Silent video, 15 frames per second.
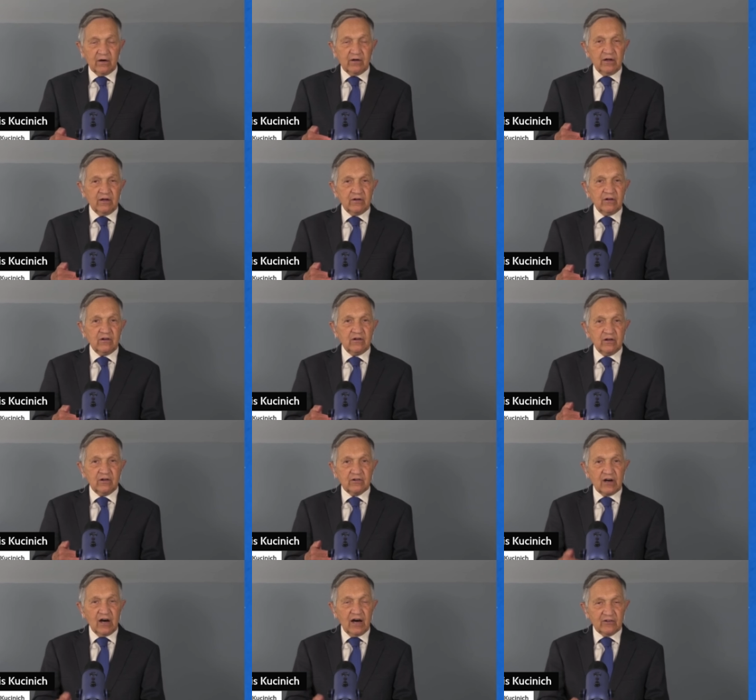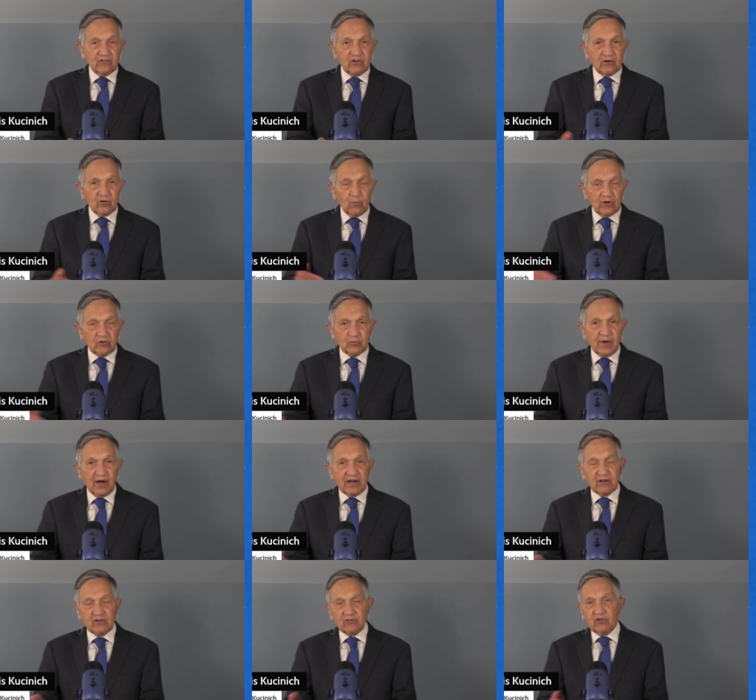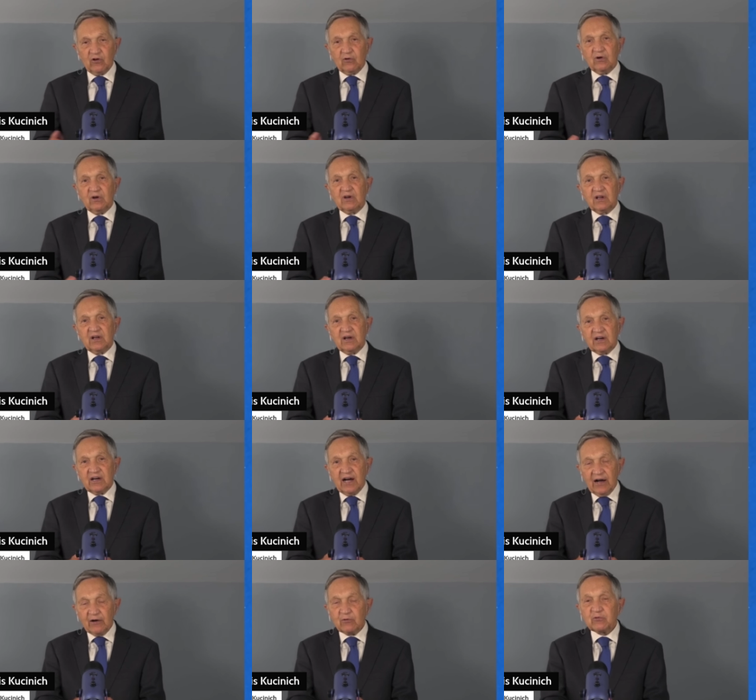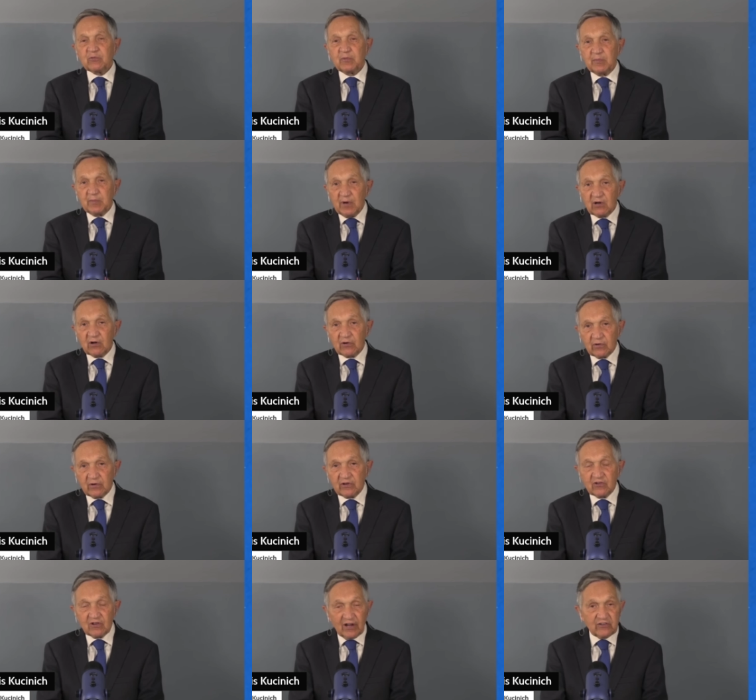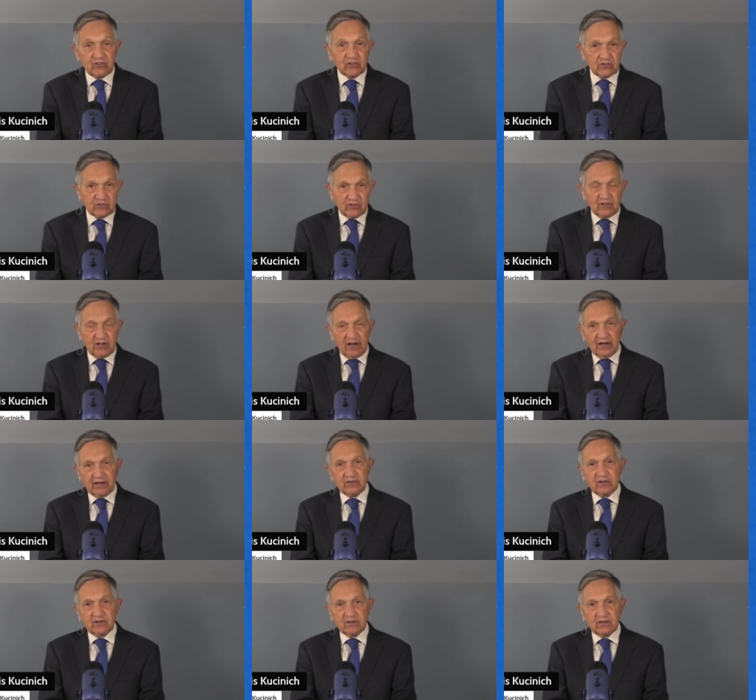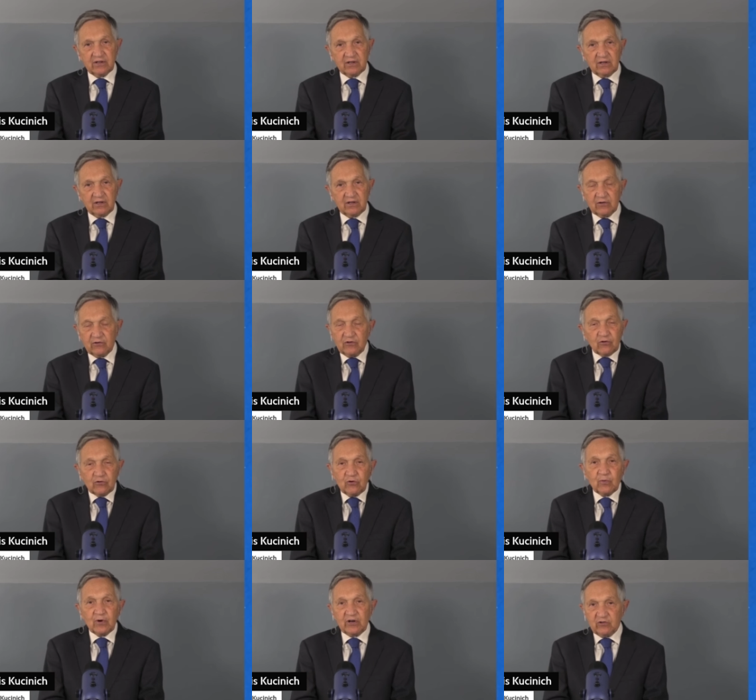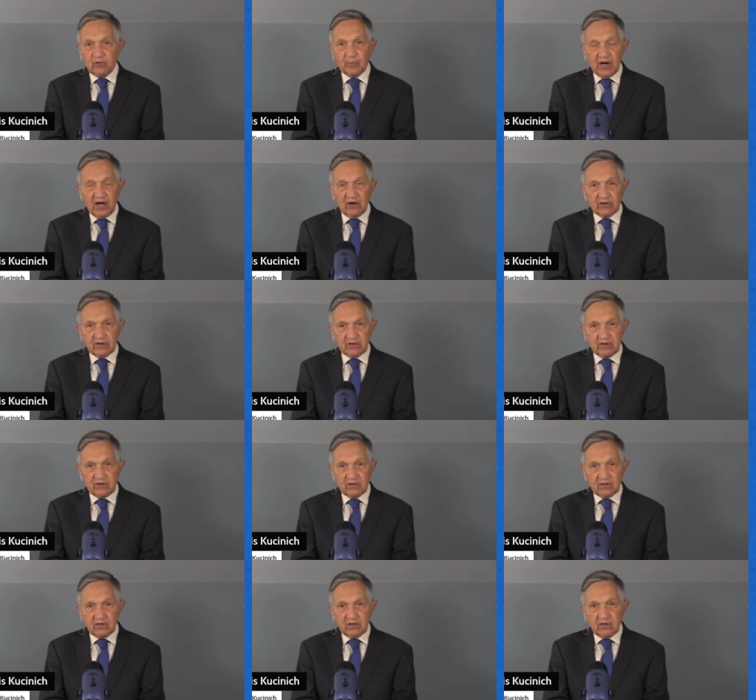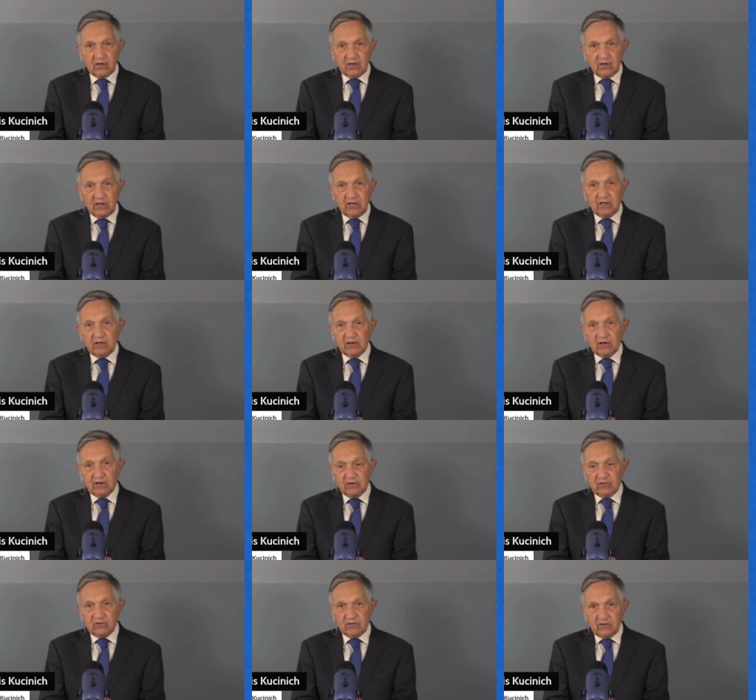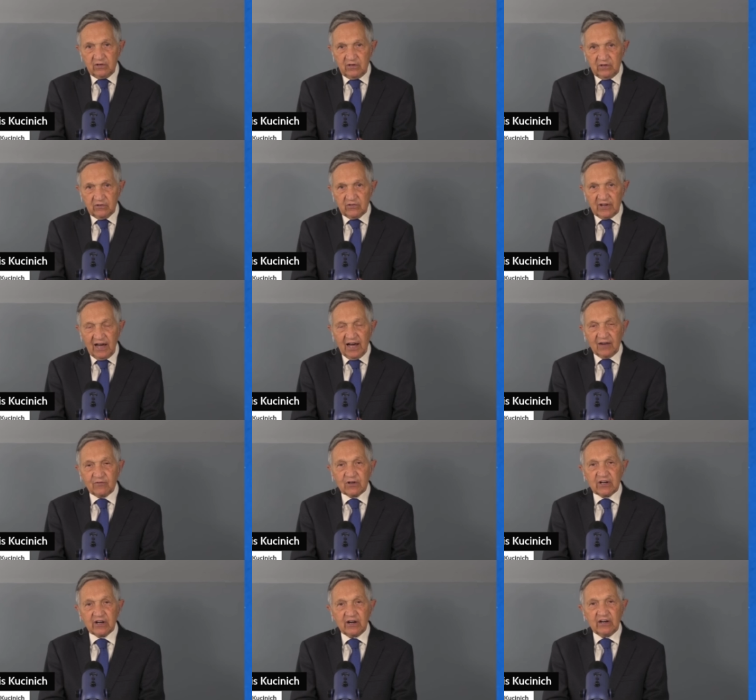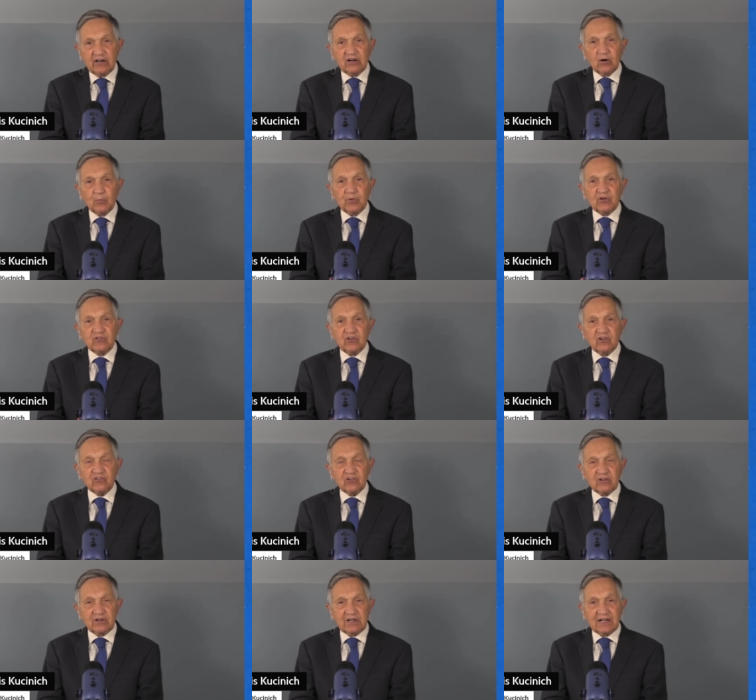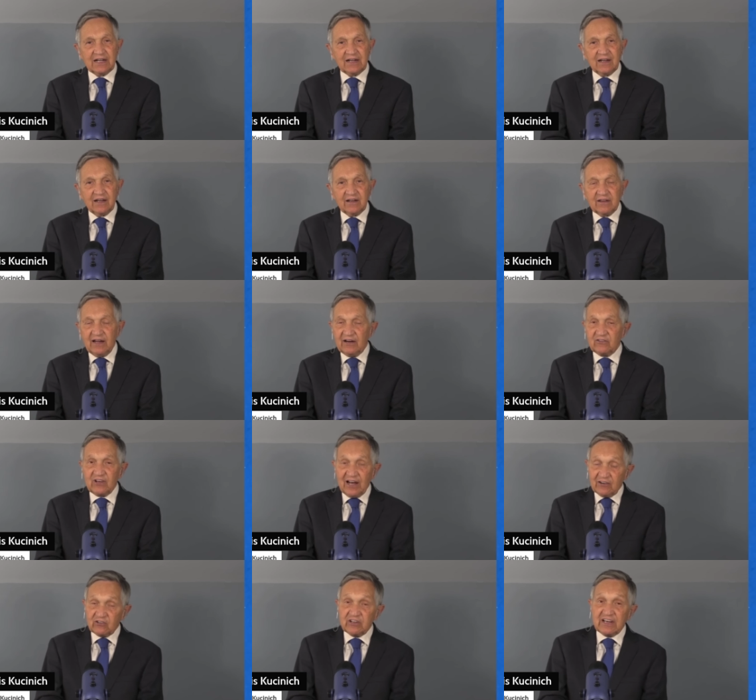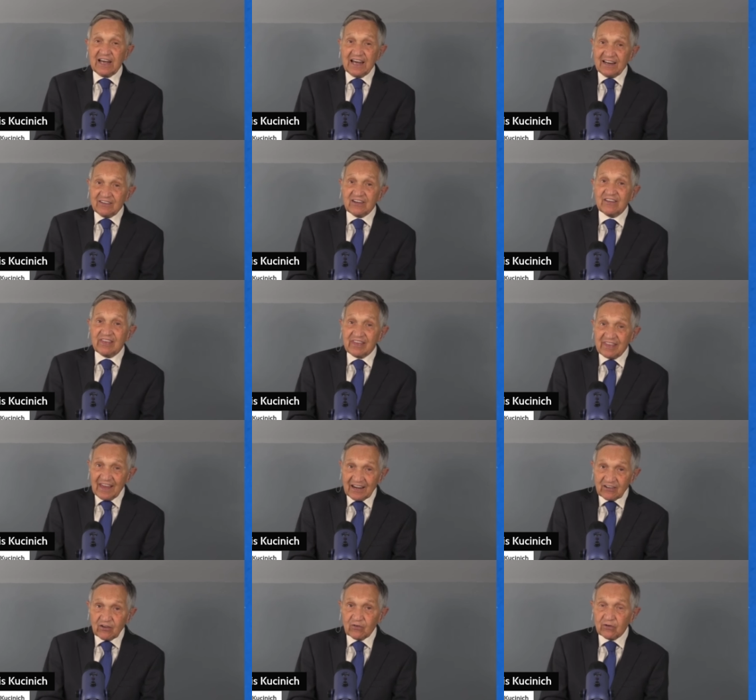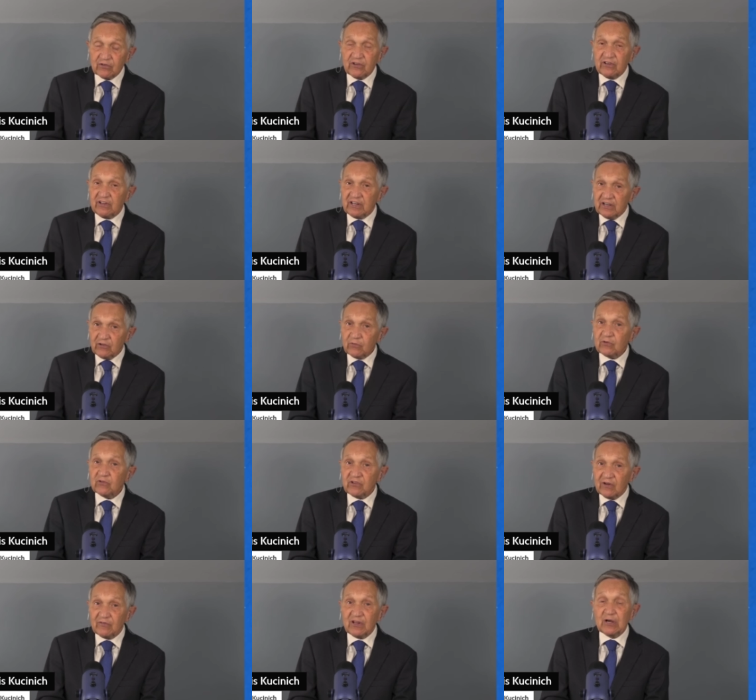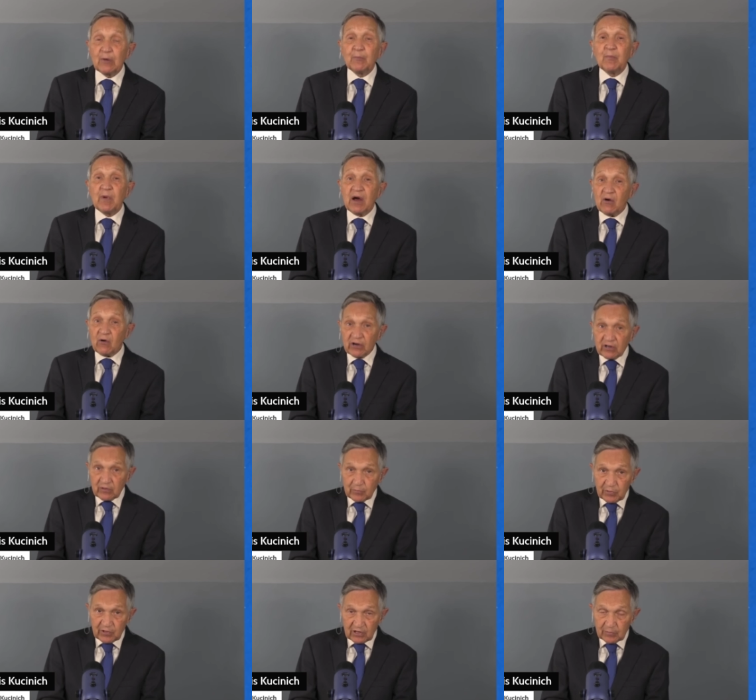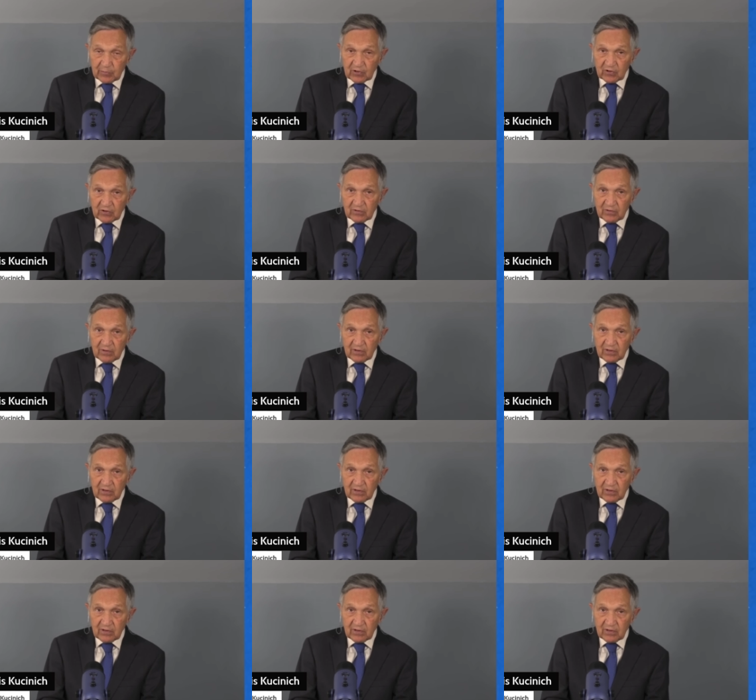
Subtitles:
in Gaza and the West Bank. And so Congressman Miller has licensed that. There's no two ways about it. He is advocating a position that is actually antithetical to the interests of the American people,